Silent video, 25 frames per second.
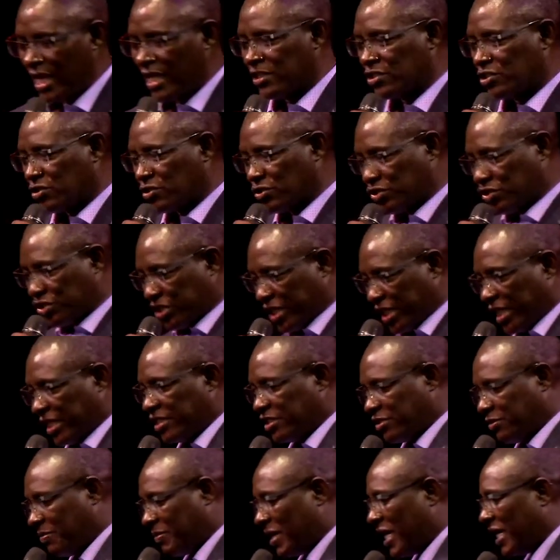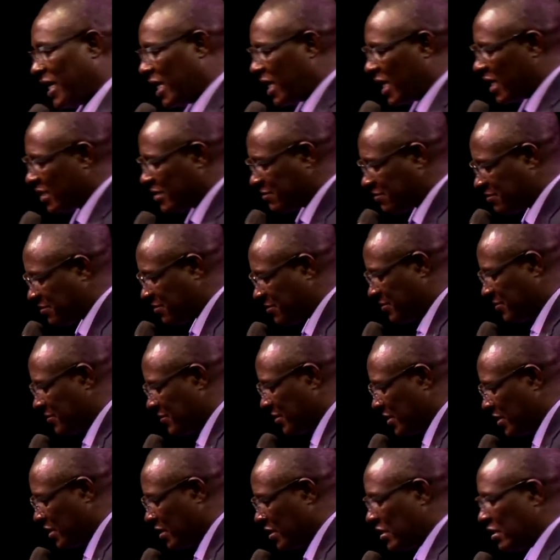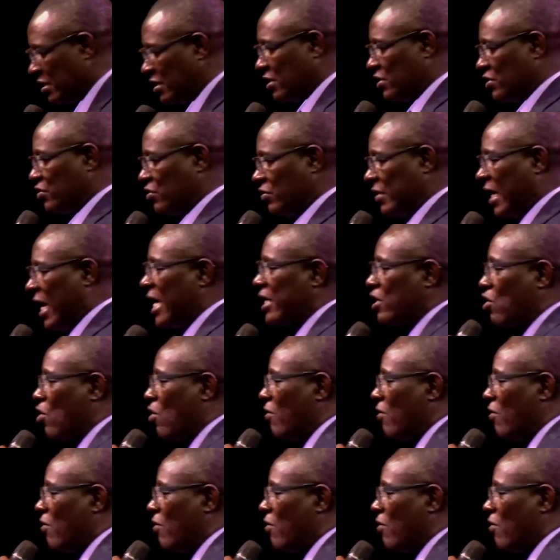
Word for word: and to change my life. Today I